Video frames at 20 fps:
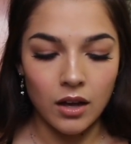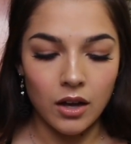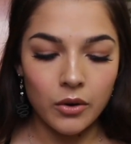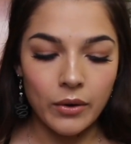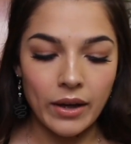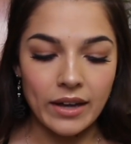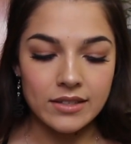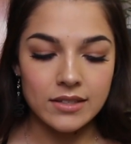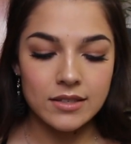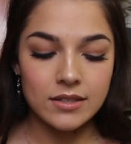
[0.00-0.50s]

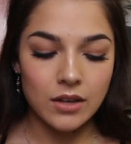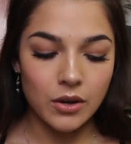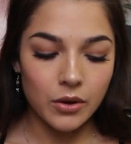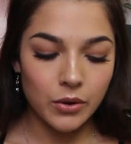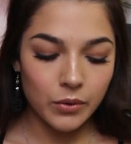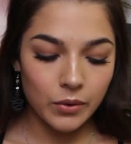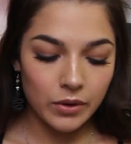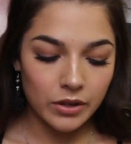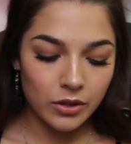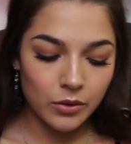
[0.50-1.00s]
Okay,
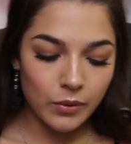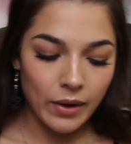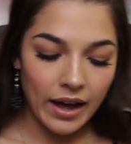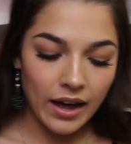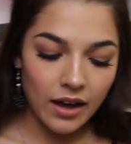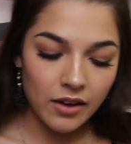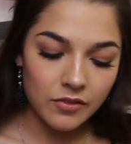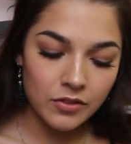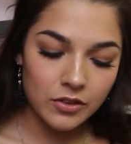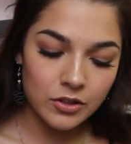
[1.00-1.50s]
so you
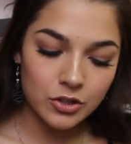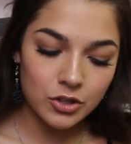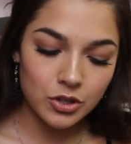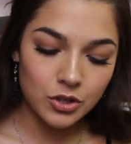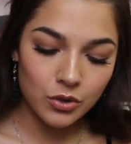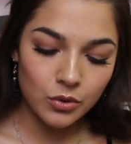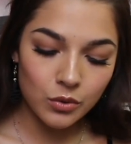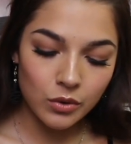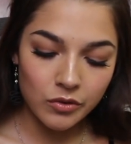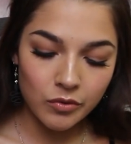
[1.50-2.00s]
have the
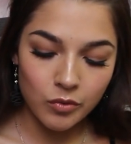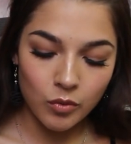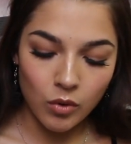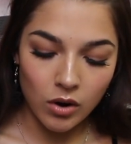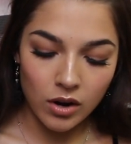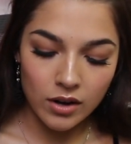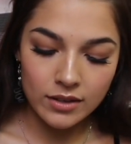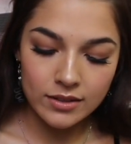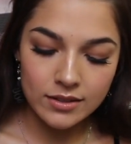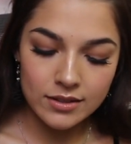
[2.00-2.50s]
Two of
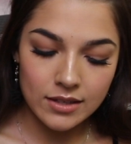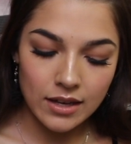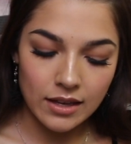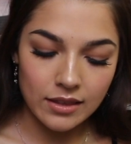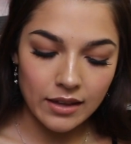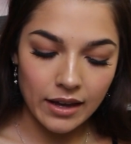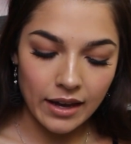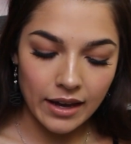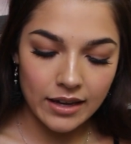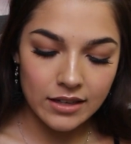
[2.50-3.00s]
Wands and
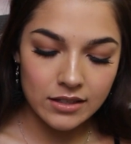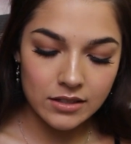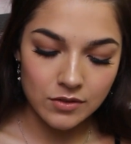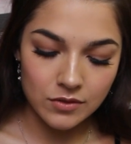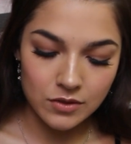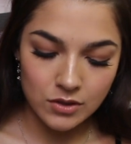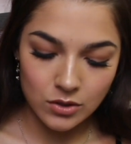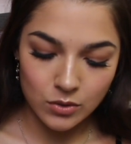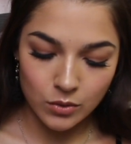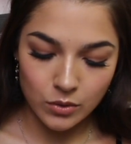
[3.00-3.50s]
the Ace of
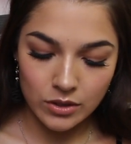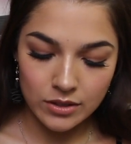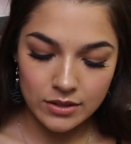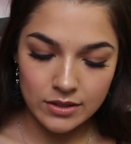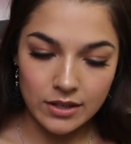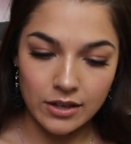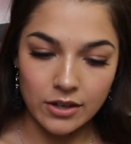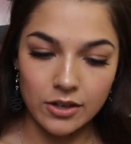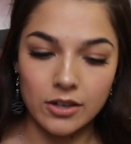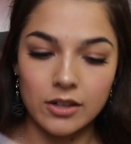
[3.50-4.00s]
Swords
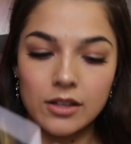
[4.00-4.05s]
here,